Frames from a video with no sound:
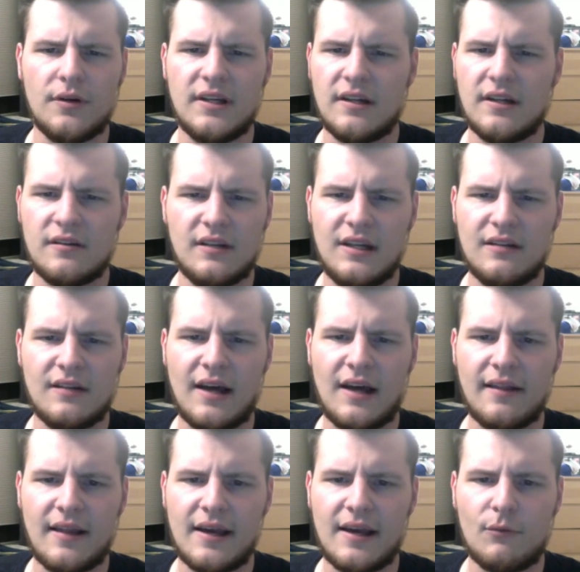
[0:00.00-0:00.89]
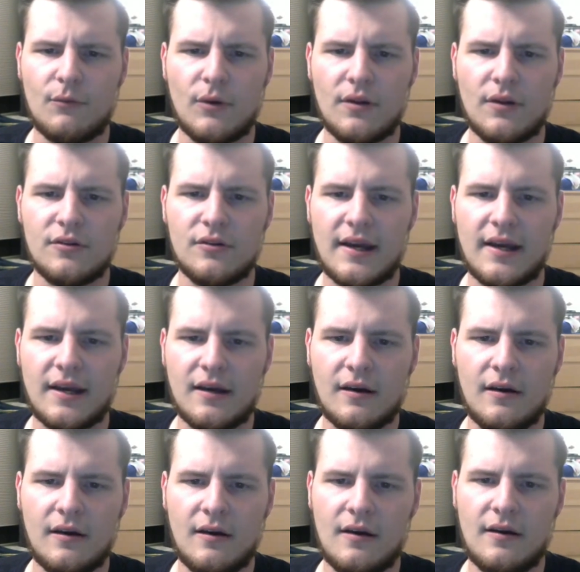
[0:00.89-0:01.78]
He's not like one of those
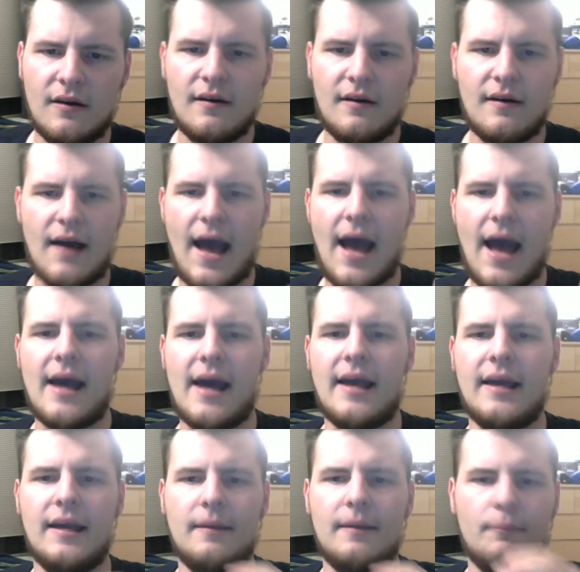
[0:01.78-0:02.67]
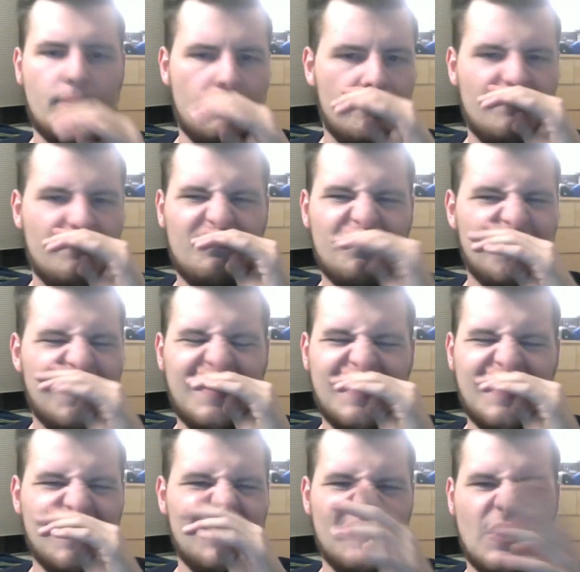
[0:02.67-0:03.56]
like high,
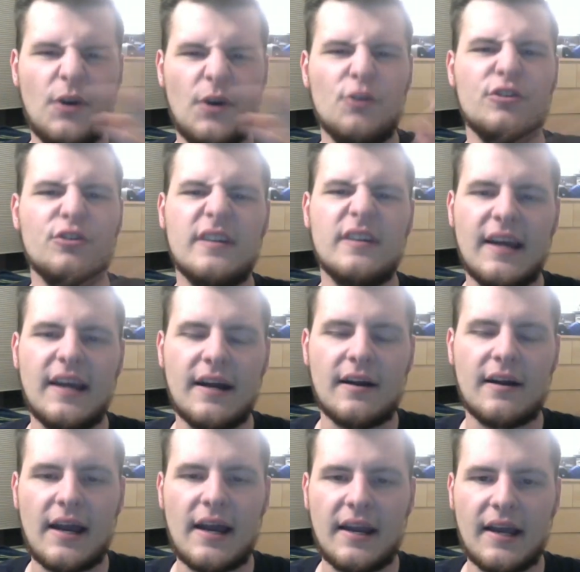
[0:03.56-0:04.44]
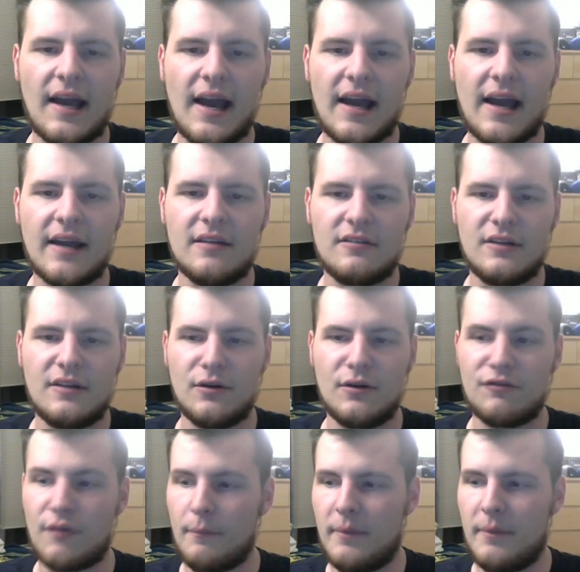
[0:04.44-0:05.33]
nose in the air kind of guys.
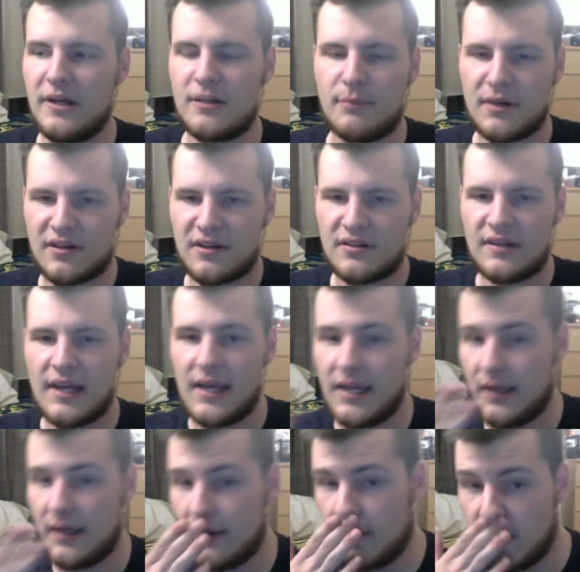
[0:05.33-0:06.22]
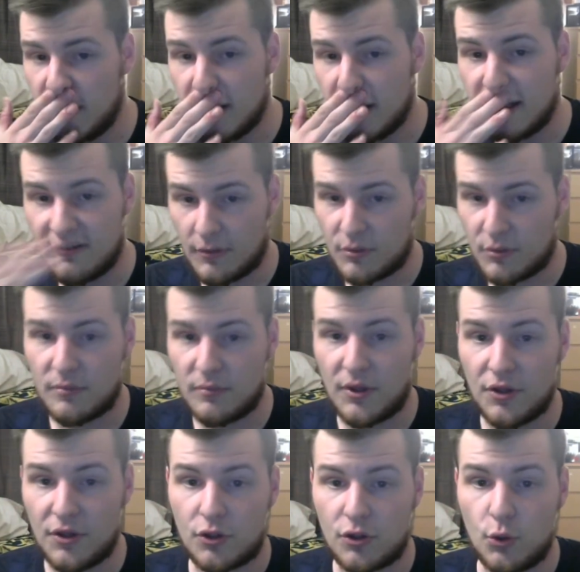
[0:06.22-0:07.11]
He's from Pittsburgh State. He's from a
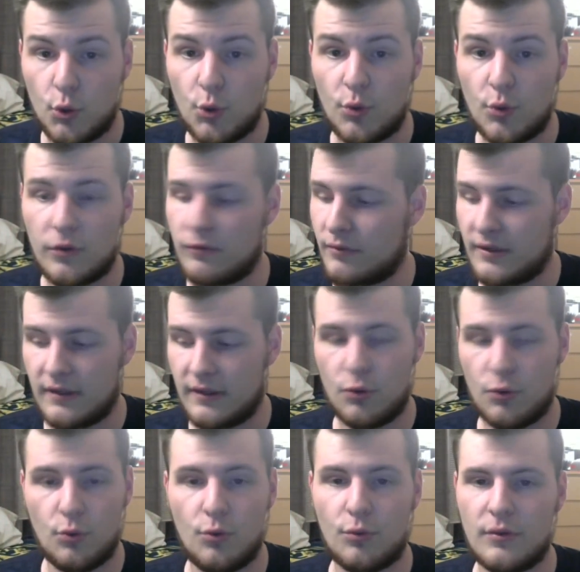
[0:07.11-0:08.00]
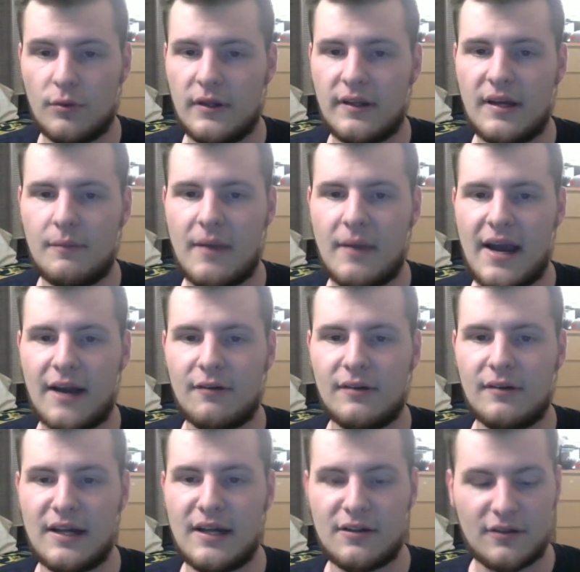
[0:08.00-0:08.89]
small school. He's really cool, really laid back,
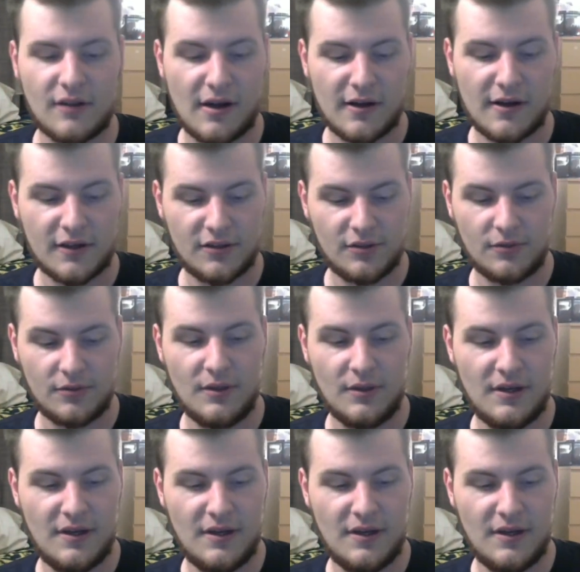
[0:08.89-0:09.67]
really nice to talk to.